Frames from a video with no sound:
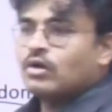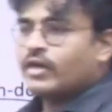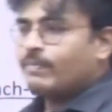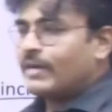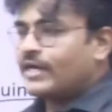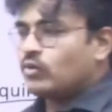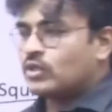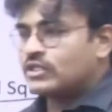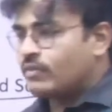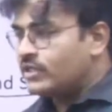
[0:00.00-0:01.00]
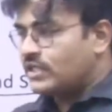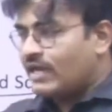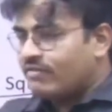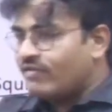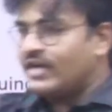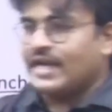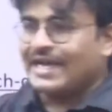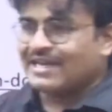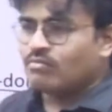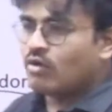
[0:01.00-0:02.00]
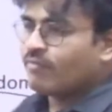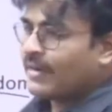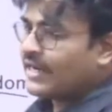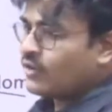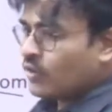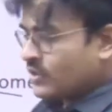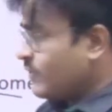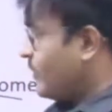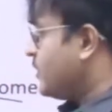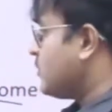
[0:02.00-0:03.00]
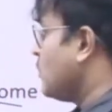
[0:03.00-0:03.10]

Okay, pendentive and squinch. I have given a diagram of pendentive and squinch.